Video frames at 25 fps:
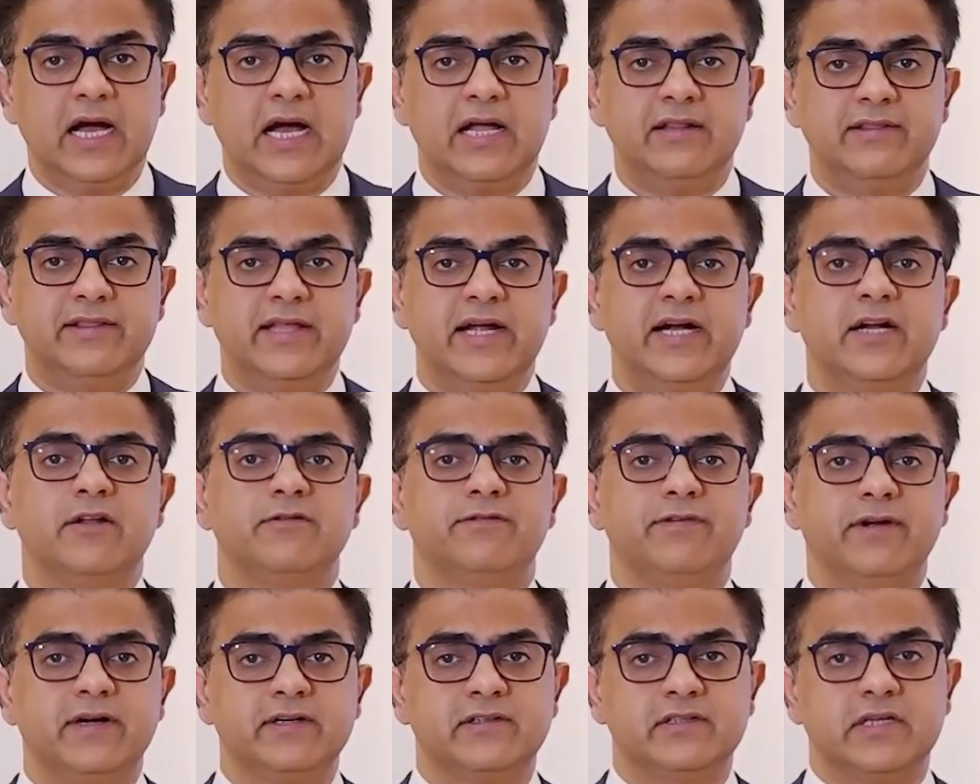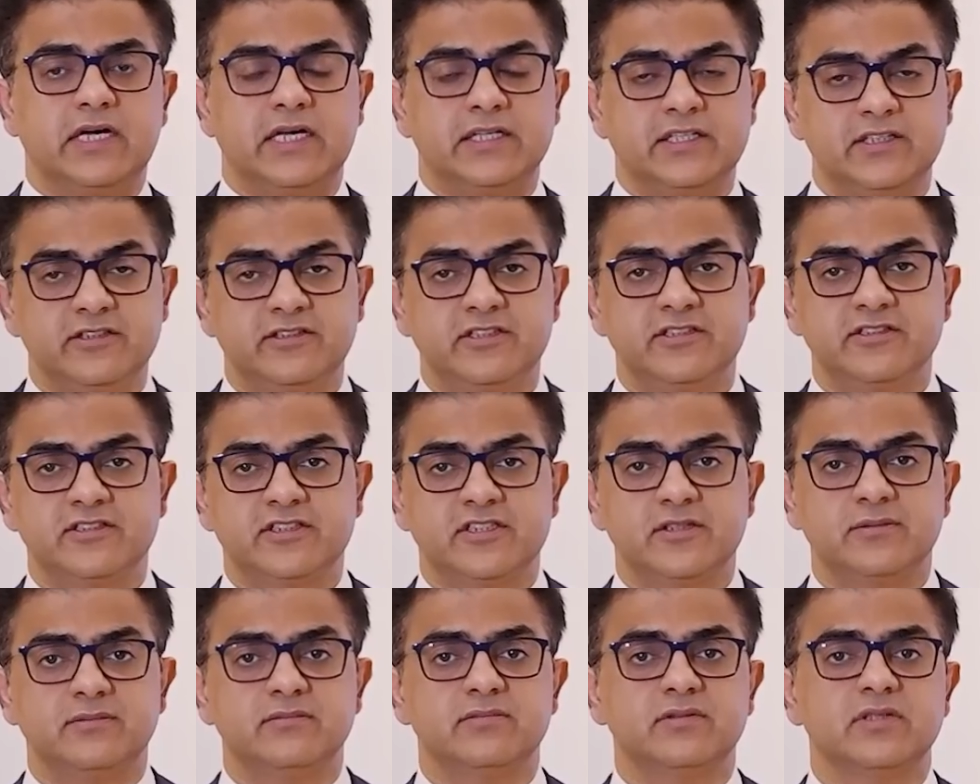and that affects other
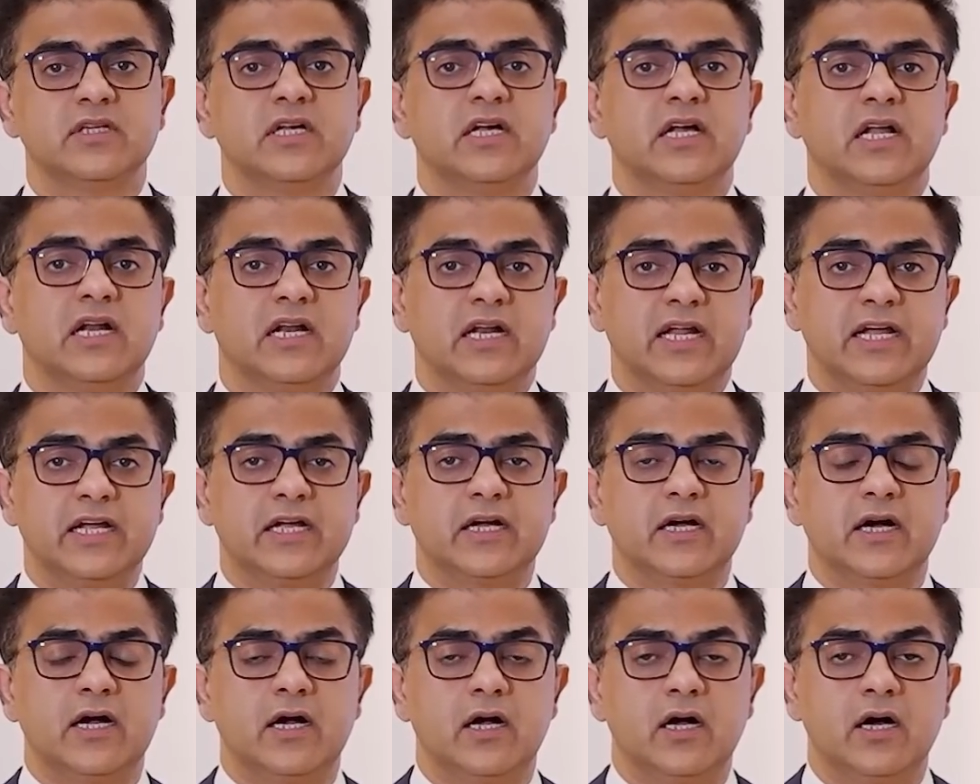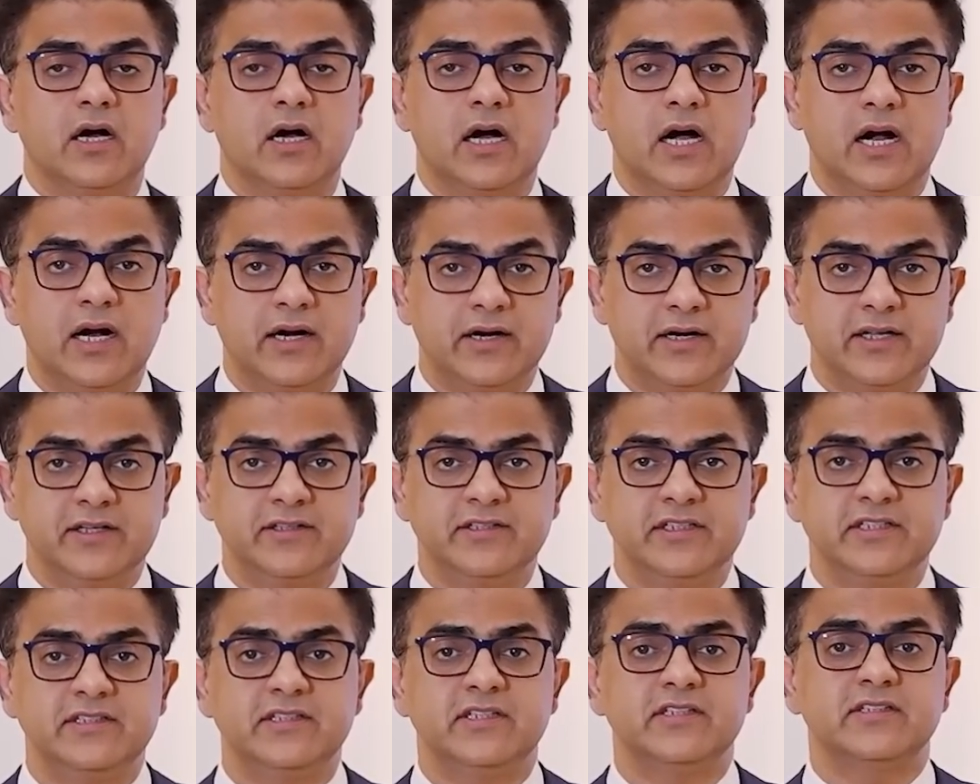systems like heart
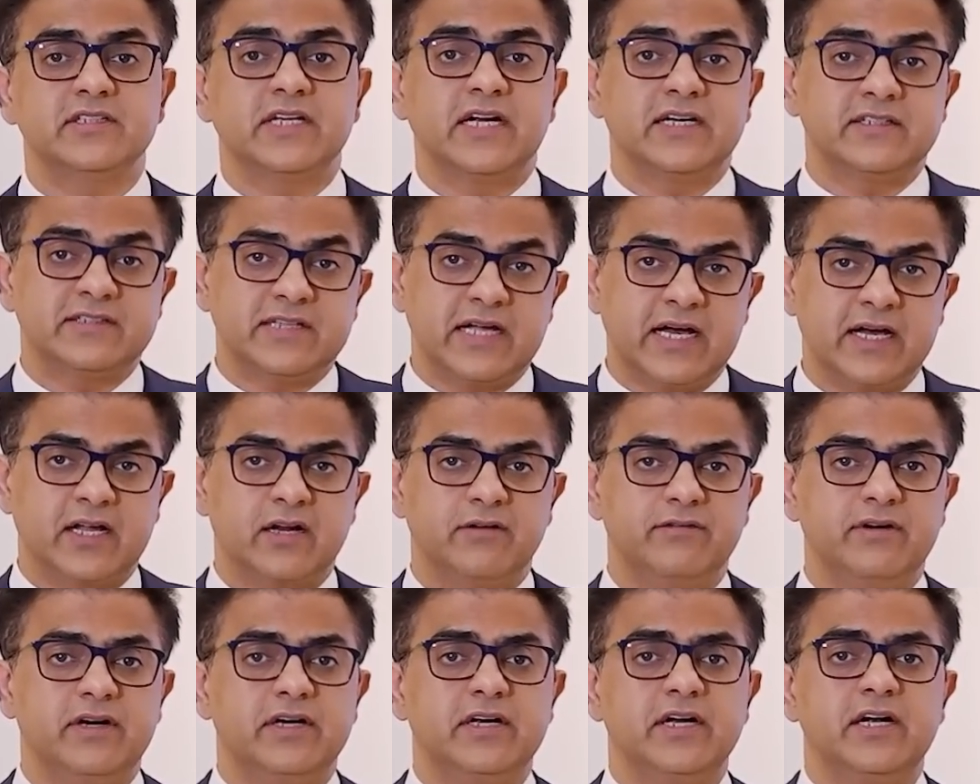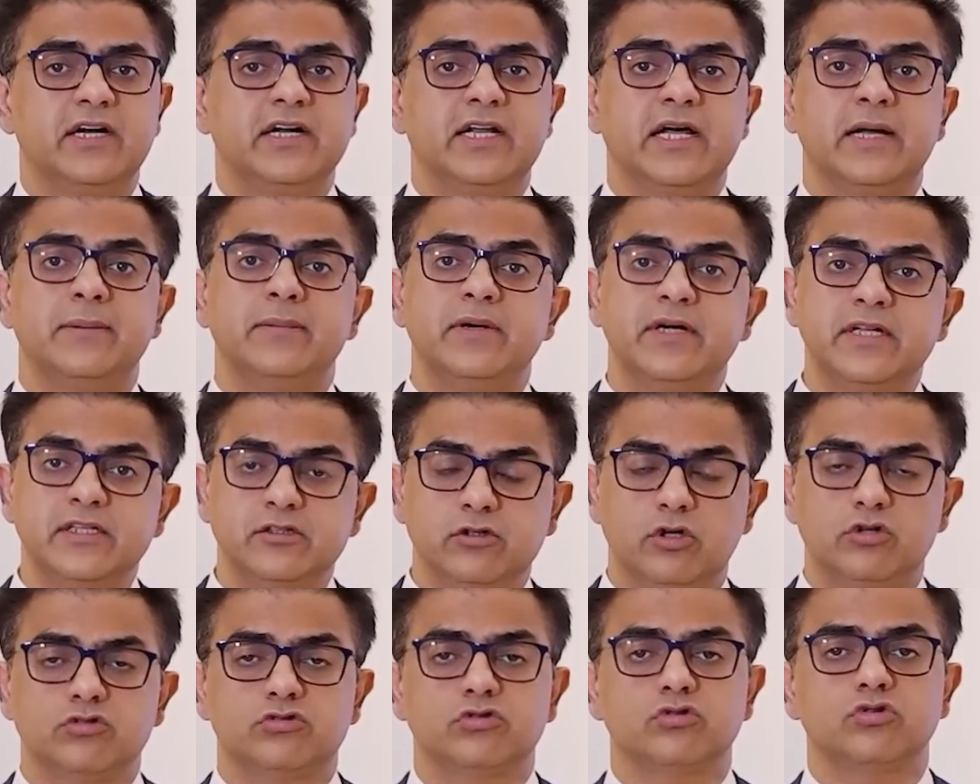diseases gets aggravated, diabetes
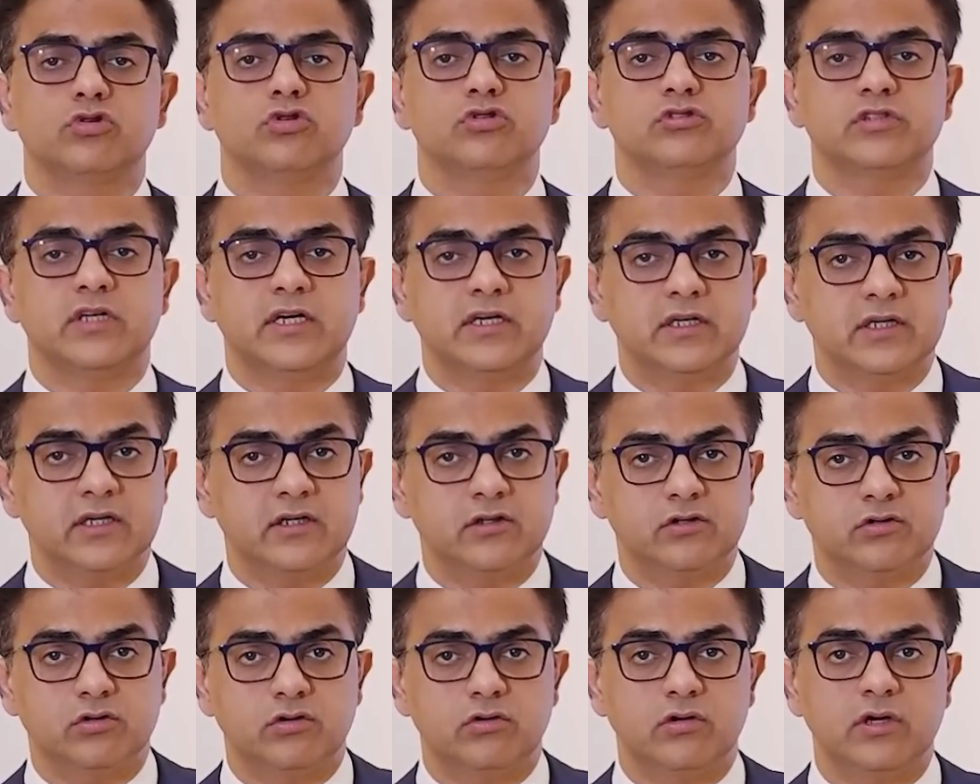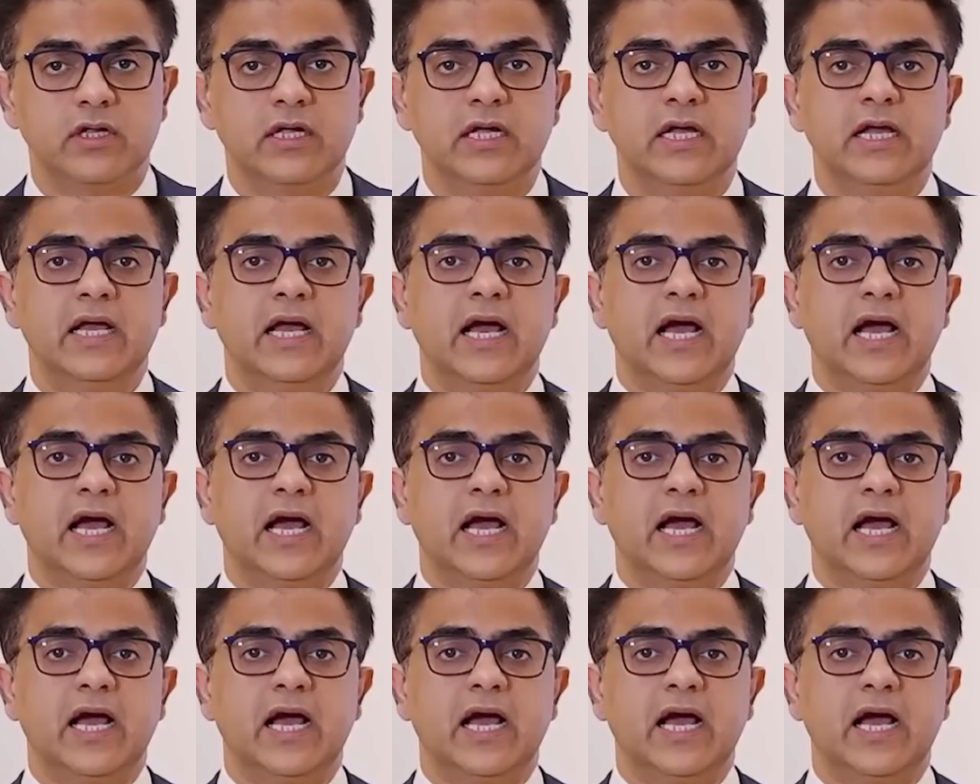also goes uncontrolled,